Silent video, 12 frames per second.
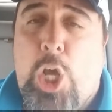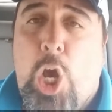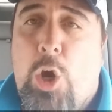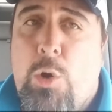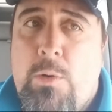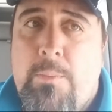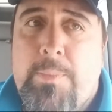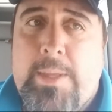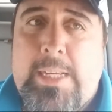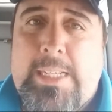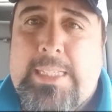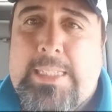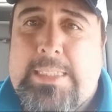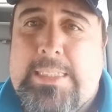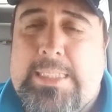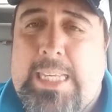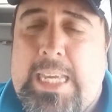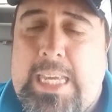Co.
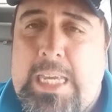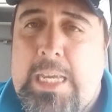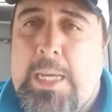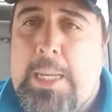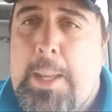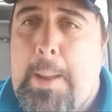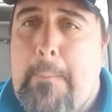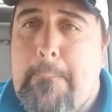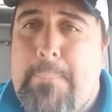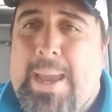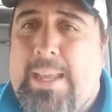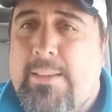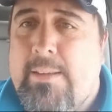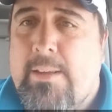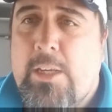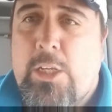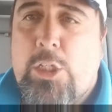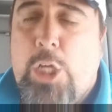
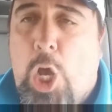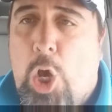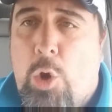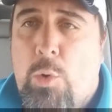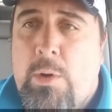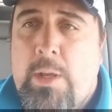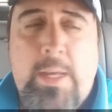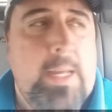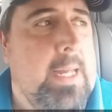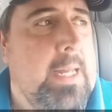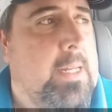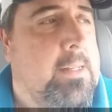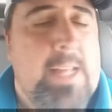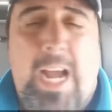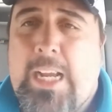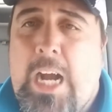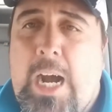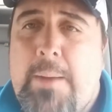
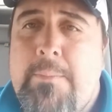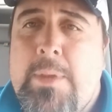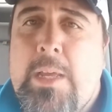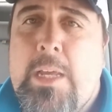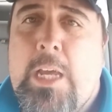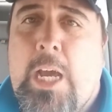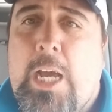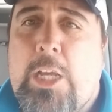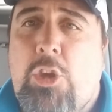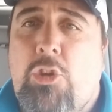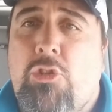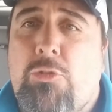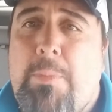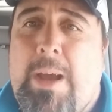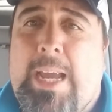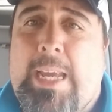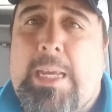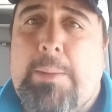ZeeBaitCo.com. Use
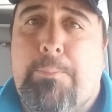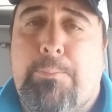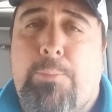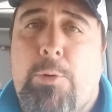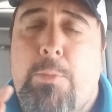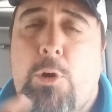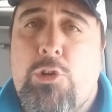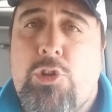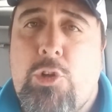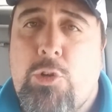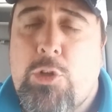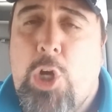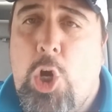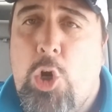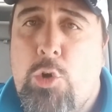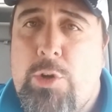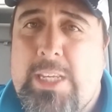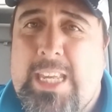my promotional
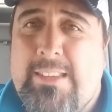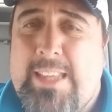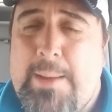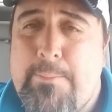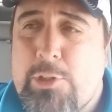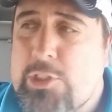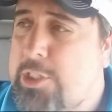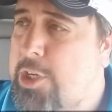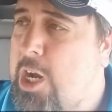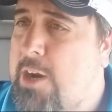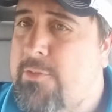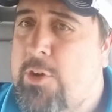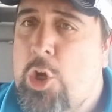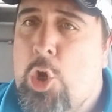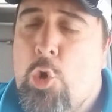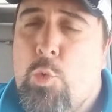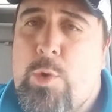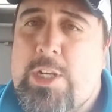code to get 10% off,
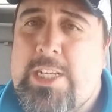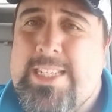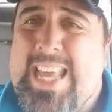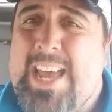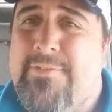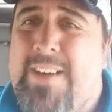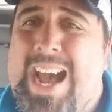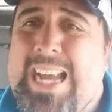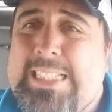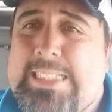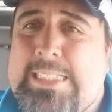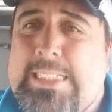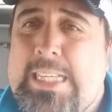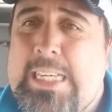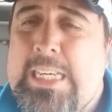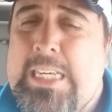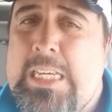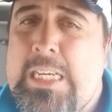which is
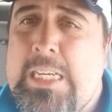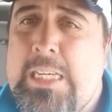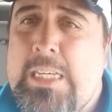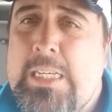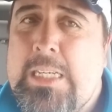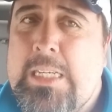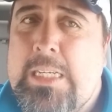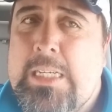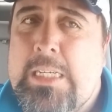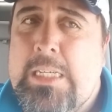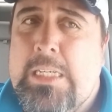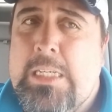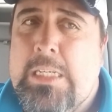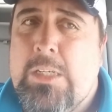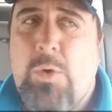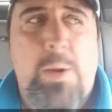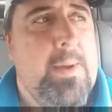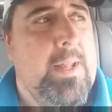F-I-C.
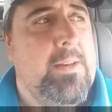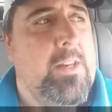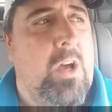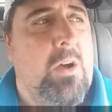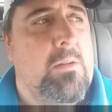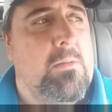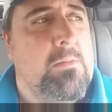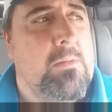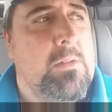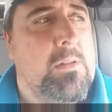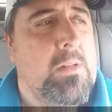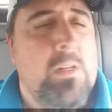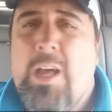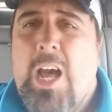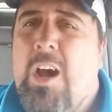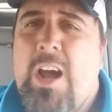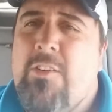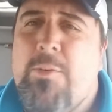Wait a minute, no.
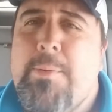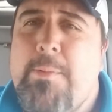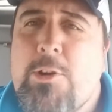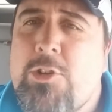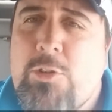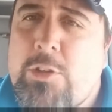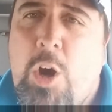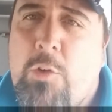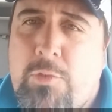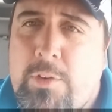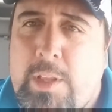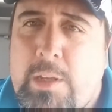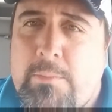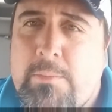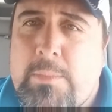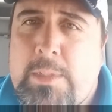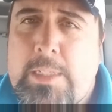I don't have a promotional code for them.